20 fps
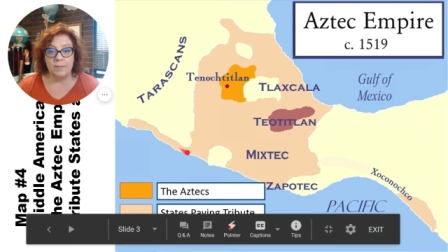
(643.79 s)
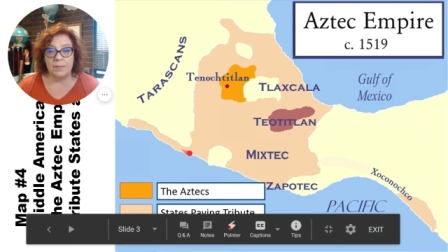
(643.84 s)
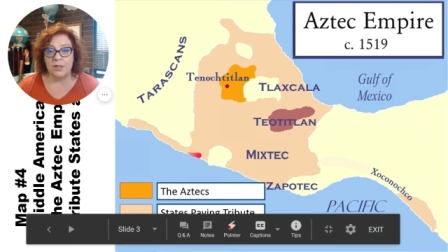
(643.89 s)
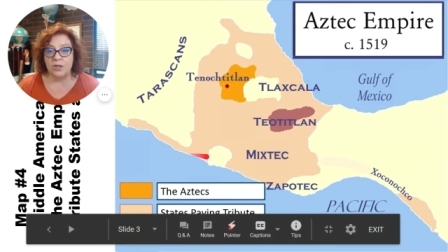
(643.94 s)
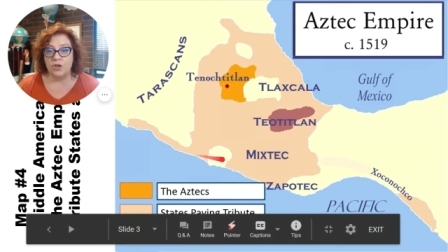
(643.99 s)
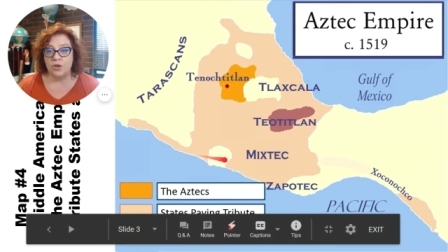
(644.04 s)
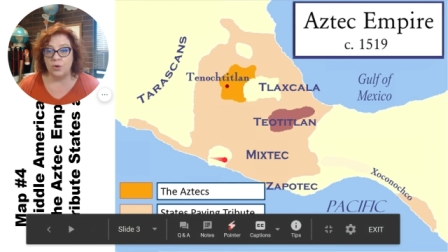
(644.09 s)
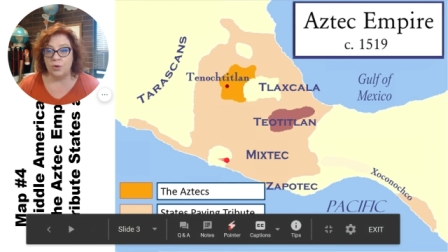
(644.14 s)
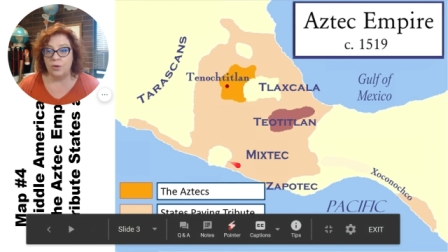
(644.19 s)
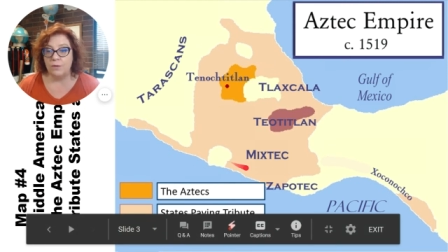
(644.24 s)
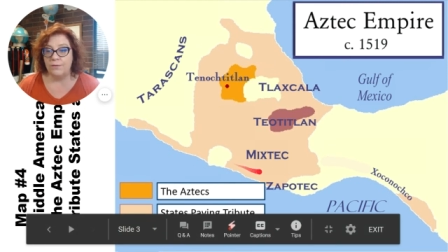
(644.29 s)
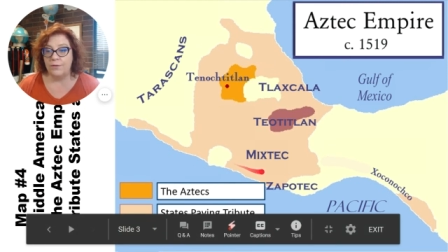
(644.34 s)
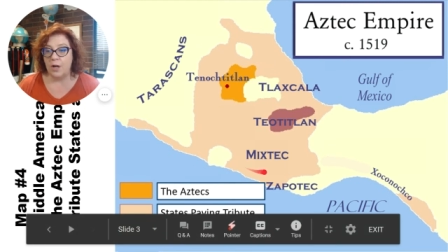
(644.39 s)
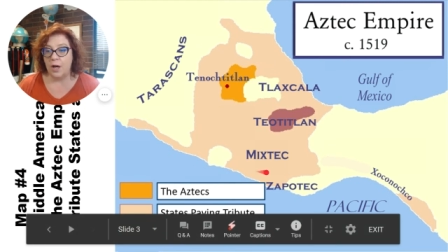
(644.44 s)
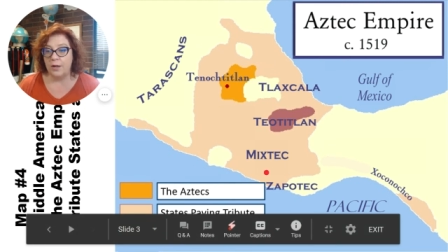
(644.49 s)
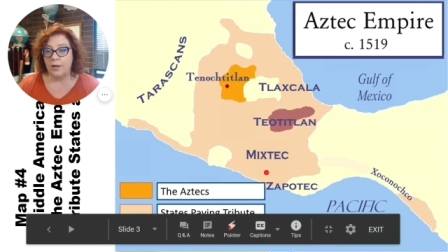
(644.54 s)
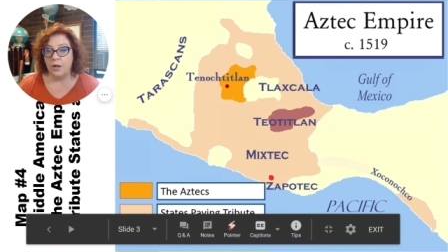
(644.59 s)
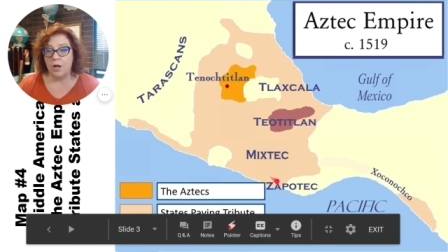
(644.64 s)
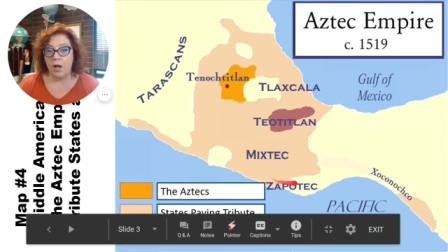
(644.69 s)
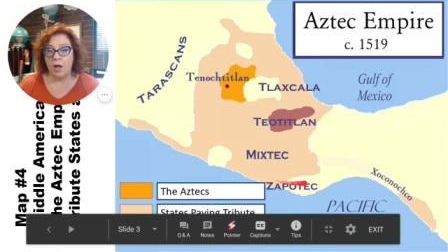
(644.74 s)
Be sure you've
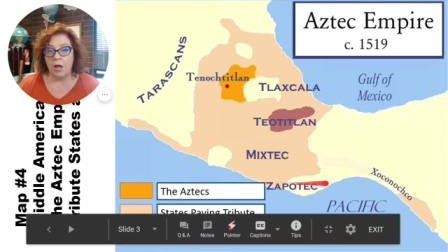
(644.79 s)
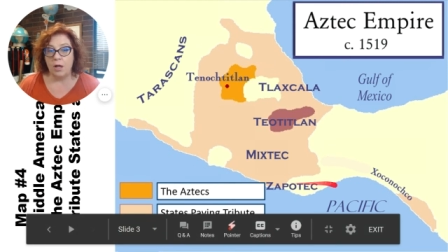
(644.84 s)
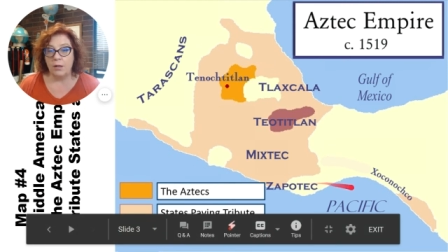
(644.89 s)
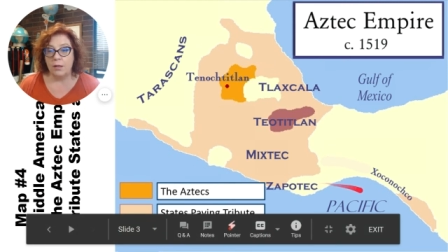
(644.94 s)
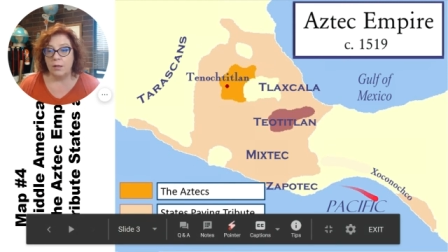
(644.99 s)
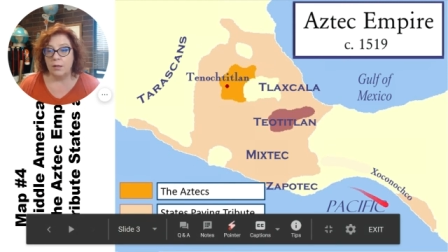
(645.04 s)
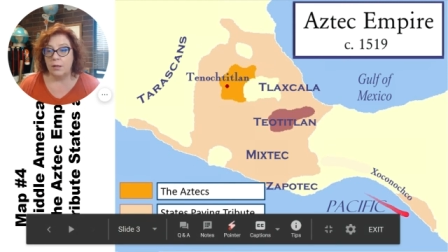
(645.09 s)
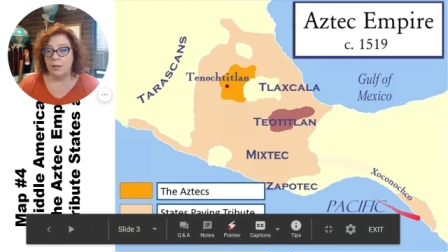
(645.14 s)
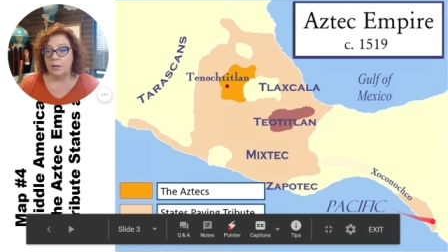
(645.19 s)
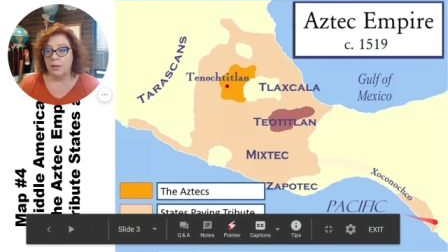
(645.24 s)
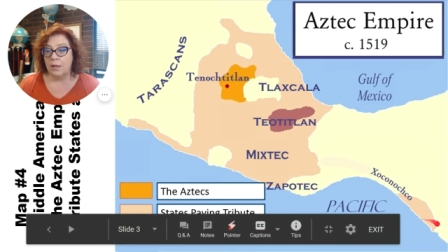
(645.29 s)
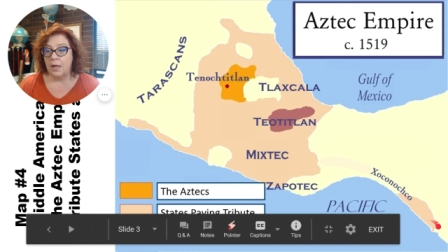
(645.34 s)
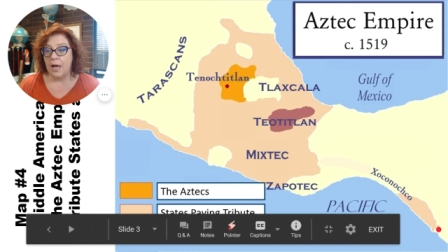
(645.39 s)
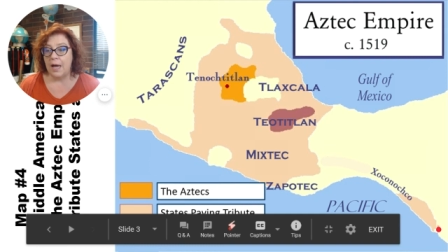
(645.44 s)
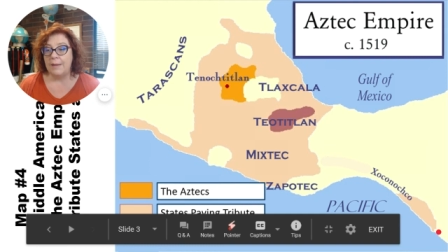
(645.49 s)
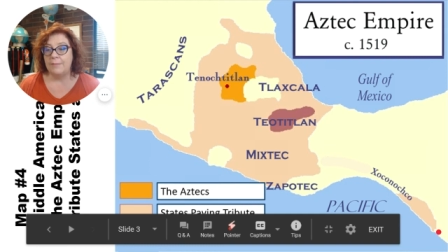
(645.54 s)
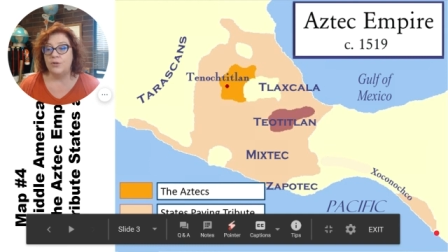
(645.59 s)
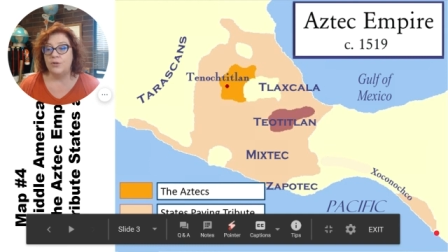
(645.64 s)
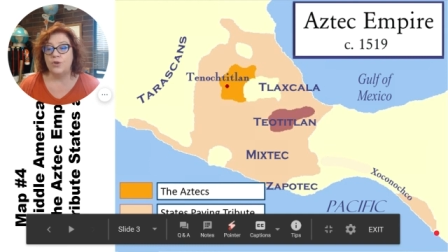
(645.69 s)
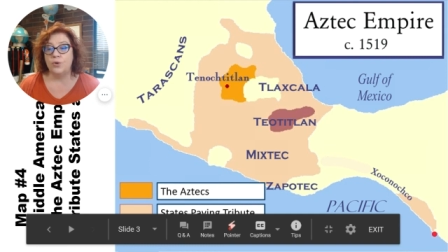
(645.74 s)
got it all.
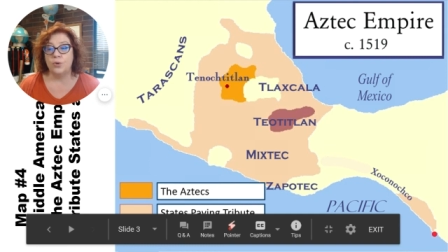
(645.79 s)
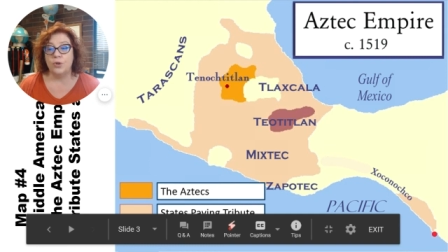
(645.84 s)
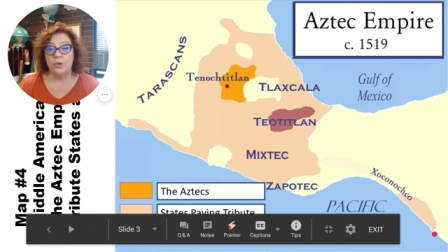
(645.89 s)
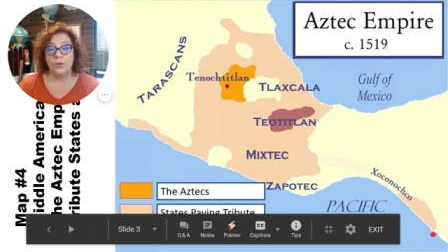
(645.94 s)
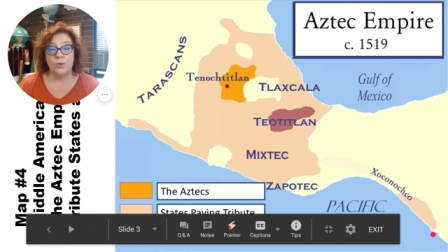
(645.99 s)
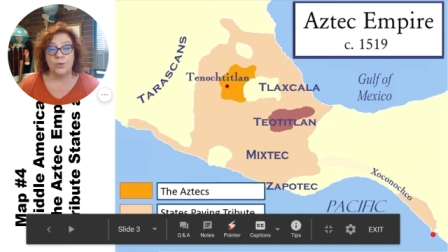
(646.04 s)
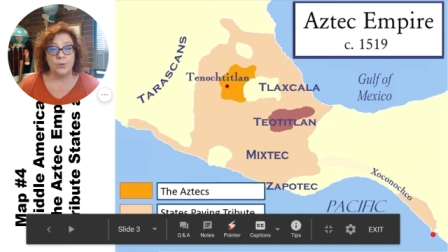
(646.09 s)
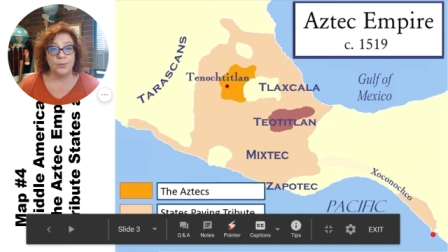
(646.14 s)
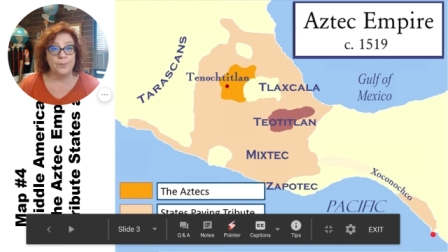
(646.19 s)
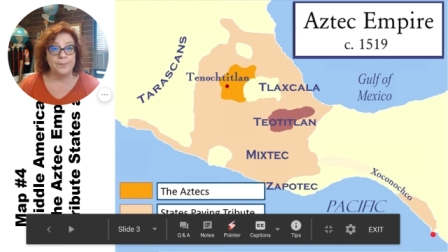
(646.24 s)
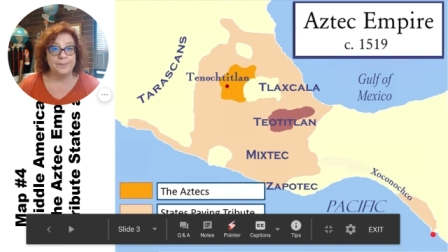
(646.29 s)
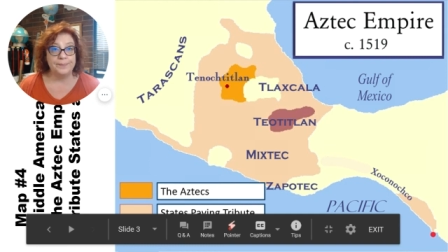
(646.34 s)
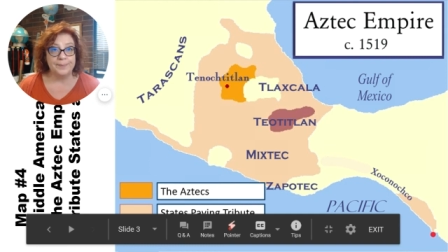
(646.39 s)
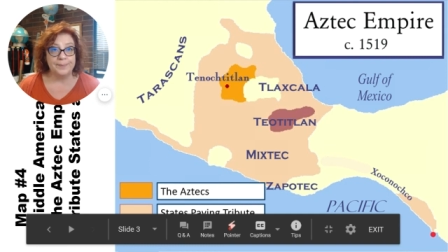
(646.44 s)
I'm sure you do.